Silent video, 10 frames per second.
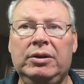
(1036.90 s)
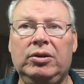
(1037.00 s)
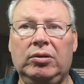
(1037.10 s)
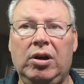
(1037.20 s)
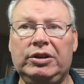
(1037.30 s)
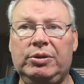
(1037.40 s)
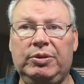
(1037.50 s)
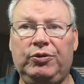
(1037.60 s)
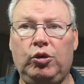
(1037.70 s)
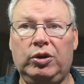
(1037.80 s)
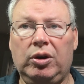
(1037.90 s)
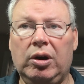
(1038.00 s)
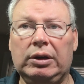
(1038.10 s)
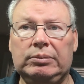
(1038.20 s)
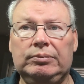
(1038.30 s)
you're launching before
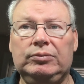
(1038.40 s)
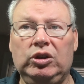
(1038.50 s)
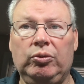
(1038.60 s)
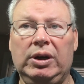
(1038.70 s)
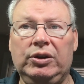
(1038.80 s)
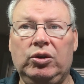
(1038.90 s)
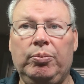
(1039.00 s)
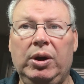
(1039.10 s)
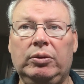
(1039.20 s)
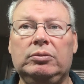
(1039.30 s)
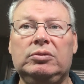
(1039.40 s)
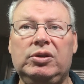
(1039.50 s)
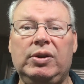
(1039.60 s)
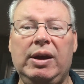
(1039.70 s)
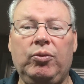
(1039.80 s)
dark, you're running your boat
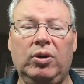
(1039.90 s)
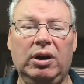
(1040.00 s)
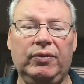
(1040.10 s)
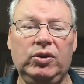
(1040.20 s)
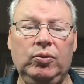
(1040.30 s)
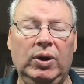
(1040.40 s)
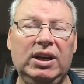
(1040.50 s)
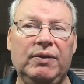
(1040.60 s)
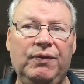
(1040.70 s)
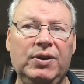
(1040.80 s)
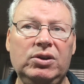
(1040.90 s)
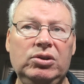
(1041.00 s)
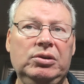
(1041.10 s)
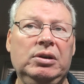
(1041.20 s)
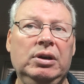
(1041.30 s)
so that wherever you want to
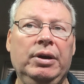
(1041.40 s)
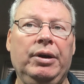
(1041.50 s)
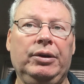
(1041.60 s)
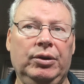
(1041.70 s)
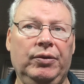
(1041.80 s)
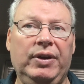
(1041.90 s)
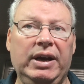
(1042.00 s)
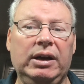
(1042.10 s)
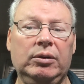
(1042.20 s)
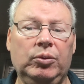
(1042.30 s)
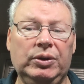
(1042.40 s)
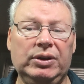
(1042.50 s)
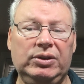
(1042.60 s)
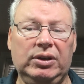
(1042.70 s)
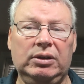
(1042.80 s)
fish, you're there when
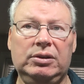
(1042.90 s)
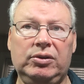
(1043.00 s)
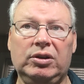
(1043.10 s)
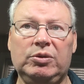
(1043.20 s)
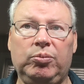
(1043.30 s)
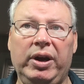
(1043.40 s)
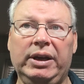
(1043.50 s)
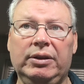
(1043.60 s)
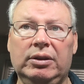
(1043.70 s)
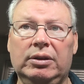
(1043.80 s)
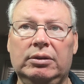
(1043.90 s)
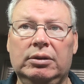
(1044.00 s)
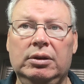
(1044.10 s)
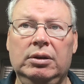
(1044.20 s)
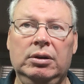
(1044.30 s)
the sun starts breaking the
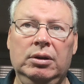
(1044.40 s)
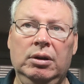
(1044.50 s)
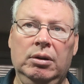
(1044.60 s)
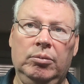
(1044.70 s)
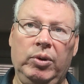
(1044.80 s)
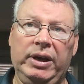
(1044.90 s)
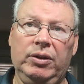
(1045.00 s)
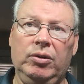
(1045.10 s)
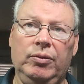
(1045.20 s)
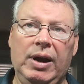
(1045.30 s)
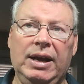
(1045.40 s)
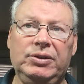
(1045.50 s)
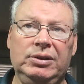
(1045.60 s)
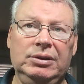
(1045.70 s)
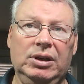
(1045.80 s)

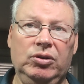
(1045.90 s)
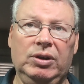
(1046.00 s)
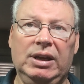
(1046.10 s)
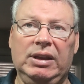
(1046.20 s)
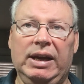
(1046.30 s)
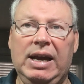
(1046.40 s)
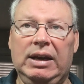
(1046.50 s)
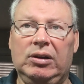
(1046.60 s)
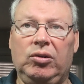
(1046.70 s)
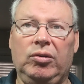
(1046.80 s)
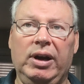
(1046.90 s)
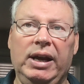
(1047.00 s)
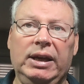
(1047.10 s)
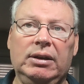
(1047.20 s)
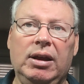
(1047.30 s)
horizon and you get that kind of
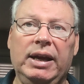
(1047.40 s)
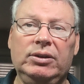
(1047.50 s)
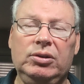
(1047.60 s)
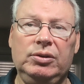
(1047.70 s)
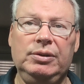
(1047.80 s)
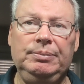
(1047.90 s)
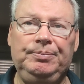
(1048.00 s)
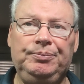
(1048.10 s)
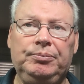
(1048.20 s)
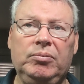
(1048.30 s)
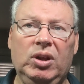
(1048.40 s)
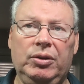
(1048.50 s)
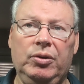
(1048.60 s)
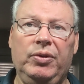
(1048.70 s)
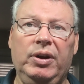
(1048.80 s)
gray light to you.
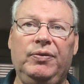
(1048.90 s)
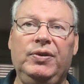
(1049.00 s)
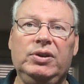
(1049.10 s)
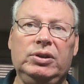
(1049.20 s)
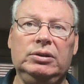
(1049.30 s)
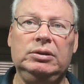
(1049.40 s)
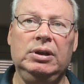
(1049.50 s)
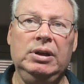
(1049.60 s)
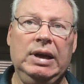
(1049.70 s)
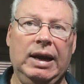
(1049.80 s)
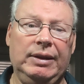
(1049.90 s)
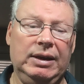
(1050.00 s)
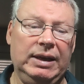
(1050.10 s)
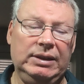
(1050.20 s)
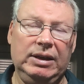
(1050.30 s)
You're there fishing. And
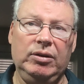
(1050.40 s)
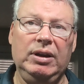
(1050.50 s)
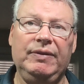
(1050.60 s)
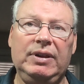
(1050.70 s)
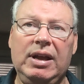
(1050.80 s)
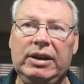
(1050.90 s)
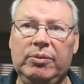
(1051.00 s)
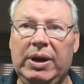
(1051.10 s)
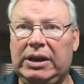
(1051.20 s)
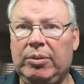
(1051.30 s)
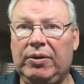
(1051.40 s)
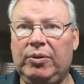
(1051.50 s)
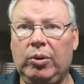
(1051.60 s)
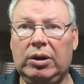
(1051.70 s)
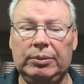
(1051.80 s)
then at 10 or 11 o'clock, you might come off
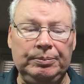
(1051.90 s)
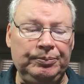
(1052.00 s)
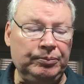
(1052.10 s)
the water.